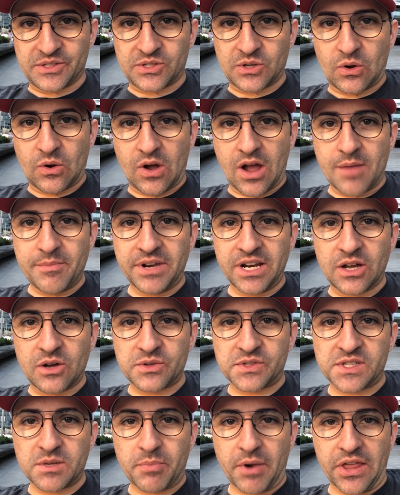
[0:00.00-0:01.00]
So I'm going to go
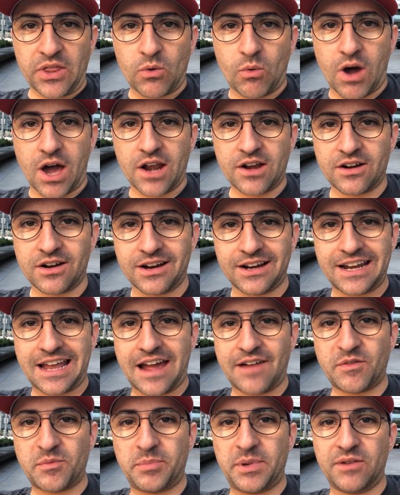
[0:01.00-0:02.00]
sit by the water and
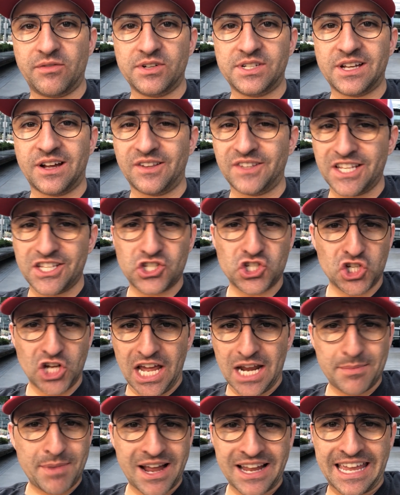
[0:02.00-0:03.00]
have a beaver tail and let's
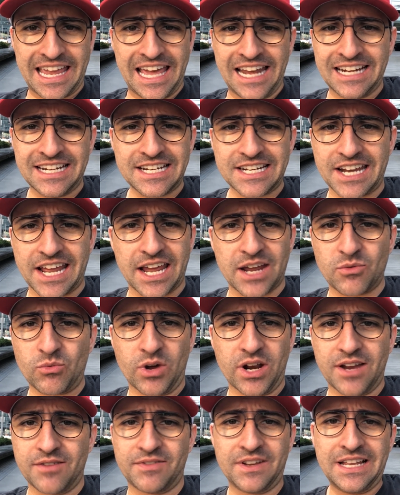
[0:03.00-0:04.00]
chat about Canada today and
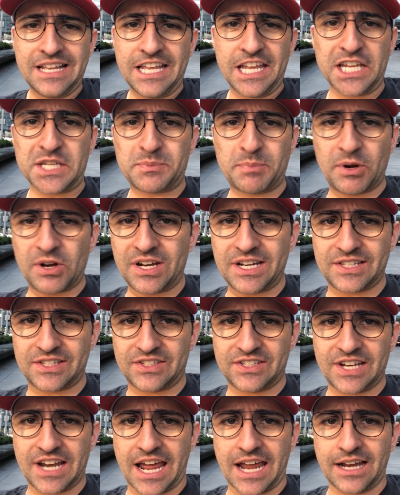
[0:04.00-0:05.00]
what I've
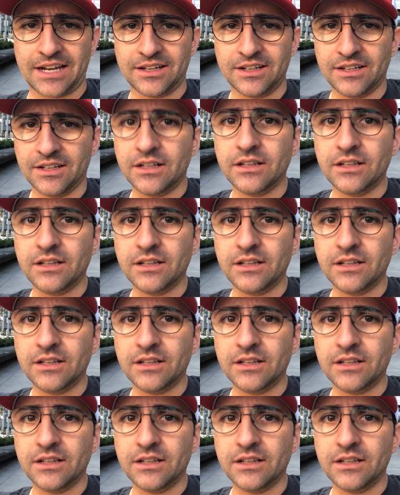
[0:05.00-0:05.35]
experienced today.